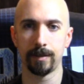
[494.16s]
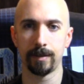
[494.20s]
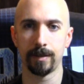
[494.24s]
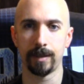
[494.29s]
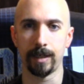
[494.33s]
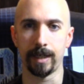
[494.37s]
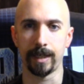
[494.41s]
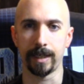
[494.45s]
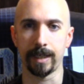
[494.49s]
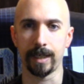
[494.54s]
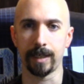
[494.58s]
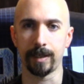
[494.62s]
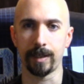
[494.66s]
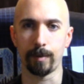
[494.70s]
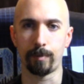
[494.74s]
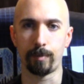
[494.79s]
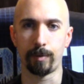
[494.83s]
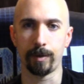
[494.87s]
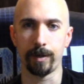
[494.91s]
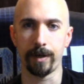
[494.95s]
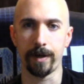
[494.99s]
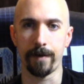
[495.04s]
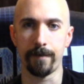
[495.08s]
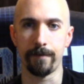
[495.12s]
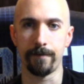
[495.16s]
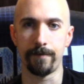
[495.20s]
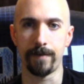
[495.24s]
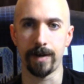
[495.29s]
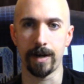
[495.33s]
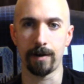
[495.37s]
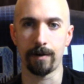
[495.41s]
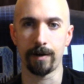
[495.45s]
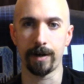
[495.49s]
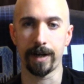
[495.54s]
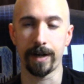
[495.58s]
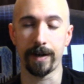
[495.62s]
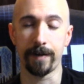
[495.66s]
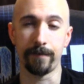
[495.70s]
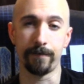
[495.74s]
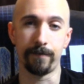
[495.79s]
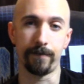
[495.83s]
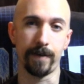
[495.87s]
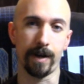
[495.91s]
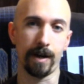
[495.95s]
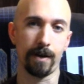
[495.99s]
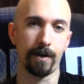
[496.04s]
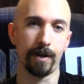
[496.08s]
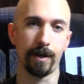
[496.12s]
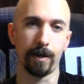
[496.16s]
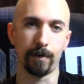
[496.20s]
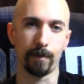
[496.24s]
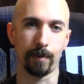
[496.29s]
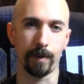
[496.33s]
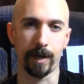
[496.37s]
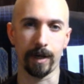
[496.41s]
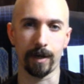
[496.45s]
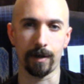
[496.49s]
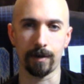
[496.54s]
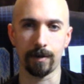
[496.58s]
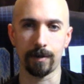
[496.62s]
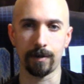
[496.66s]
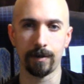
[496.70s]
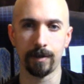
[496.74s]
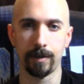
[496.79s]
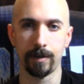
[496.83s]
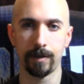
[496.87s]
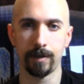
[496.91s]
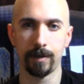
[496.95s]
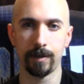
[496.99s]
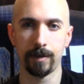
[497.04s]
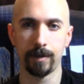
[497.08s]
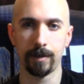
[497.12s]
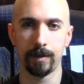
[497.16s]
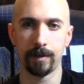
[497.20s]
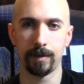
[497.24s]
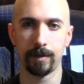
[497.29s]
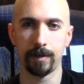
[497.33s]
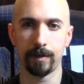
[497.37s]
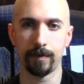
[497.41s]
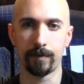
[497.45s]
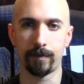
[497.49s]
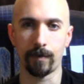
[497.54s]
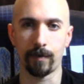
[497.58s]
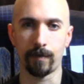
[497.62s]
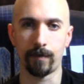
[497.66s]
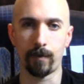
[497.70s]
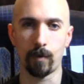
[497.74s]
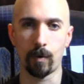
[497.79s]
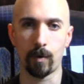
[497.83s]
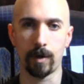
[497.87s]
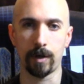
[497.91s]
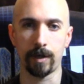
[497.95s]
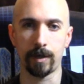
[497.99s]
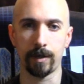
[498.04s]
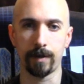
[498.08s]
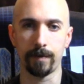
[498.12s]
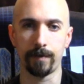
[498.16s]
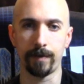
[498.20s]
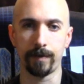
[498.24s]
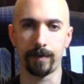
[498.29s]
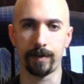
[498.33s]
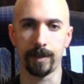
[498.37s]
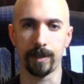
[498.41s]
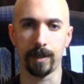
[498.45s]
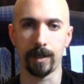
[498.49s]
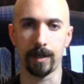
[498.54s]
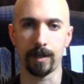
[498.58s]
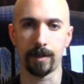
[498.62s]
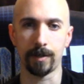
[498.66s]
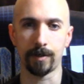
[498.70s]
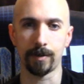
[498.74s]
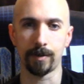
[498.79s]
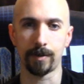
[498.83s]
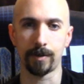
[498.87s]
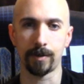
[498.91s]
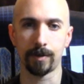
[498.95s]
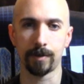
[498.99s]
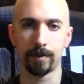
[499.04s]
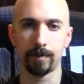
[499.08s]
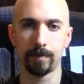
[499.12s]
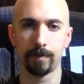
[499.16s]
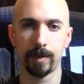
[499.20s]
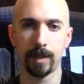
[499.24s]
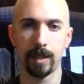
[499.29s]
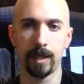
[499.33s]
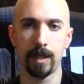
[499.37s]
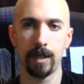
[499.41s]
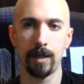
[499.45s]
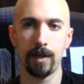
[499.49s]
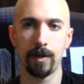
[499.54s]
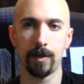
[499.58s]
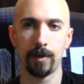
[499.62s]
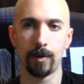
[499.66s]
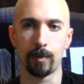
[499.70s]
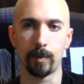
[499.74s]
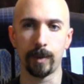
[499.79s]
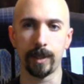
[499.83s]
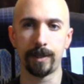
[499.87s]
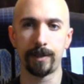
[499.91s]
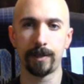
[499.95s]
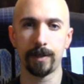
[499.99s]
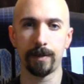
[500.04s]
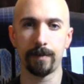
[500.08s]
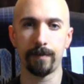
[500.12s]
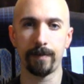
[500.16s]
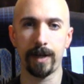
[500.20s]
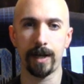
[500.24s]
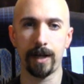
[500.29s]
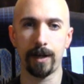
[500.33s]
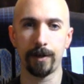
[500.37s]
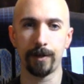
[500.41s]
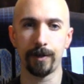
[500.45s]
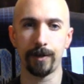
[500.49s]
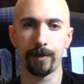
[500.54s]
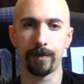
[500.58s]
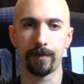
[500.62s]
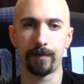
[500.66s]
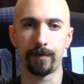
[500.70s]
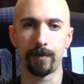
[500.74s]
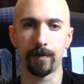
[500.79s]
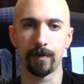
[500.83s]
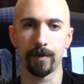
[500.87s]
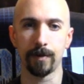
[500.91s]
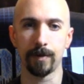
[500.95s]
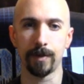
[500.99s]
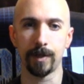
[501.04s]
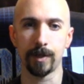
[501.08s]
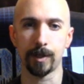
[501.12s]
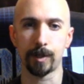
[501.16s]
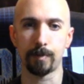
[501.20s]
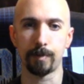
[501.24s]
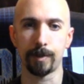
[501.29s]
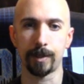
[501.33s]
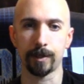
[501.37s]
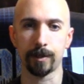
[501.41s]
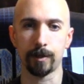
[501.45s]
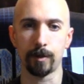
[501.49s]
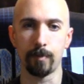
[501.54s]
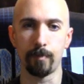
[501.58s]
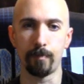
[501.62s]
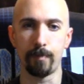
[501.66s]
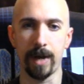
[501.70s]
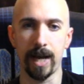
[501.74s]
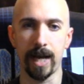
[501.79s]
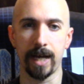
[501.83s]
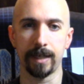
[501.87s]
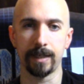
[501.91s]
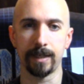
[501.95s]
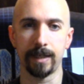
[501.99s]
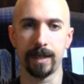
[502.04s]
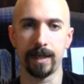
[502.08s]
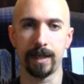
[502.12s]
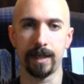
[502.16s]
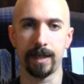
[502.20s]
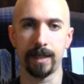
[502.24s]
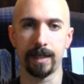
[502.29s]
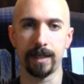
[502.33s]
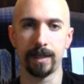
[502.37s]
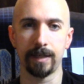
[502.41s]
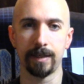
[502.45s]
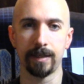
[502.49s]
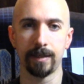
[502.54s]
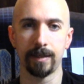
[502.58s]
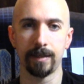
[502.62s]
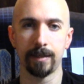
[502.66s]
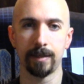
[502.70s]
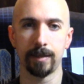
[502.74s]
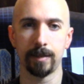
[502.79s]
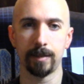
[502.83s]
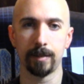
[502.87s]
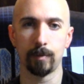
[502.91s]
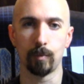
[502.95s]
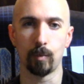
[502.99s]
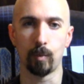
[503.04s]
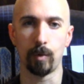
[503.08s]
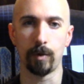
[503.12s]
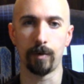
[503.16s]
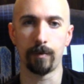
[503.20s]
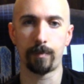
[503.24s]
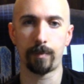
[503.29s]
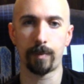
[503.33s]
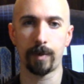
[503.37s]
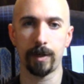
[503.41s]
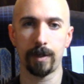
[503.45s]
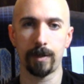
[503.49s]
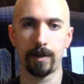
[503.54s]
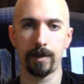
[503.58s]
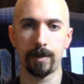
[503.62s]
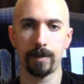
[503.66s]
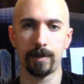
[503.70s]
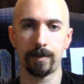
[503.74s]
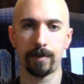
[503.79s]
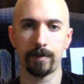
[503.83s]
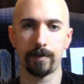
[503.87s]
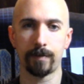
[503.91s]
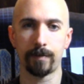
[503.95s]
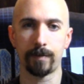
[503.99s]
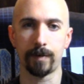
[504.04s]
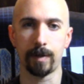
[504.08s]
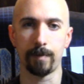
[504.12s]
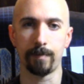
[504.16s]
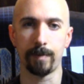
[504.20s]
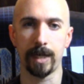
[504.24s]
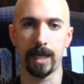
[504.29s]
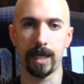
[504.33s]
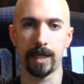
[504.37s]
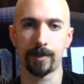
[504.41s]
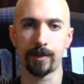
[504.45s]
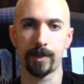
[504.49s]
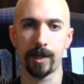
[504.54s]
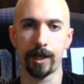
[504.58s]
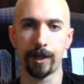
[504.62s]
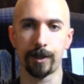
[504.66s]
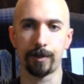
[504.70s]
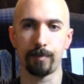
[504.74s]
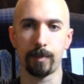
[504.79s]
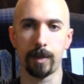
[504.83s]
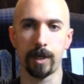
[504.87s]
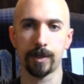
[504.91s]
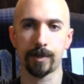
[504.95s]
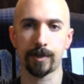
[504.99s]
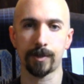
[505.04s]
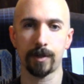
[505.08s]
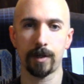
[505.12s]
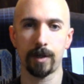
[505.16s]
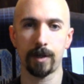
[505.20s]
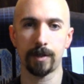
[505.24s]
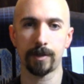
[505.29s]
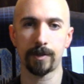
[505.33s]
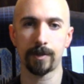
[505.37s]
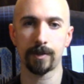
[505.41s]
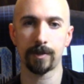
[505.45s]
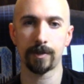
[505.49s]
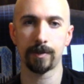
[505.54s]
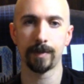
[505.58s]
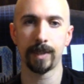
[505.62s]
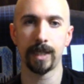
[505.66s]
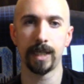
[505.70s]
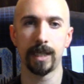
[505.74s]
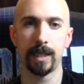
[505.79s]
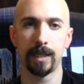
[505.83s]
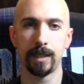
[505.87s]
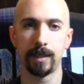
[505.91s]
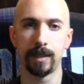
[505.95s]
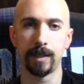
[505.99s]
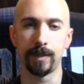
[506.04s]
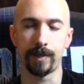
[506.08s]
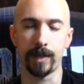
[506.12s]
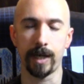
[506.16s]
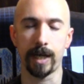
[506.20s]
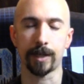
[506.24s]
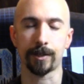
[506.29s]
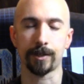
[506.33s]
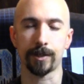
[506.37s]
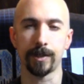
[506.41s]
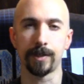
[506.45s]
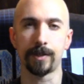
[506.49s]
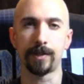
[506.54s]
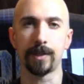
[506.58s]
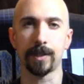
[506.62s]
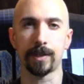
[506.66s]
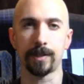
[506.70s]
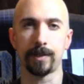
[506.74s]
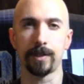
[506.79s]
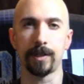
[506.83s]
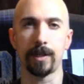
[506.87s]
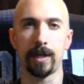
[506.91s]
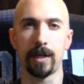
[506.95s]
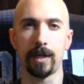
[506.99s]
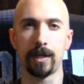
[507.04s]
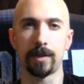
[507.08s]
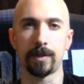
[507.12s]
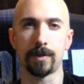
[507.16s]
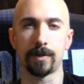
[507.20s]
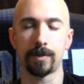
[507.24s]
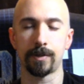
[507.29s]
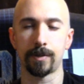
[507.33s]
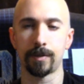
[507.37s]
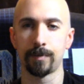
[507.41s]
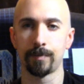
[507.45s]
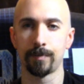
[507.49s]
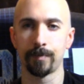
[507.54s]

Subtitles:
and again they put very, very rare for $450. The retail value for this particular Bandai Wolf Predator from SH Monster Arts is actually $60.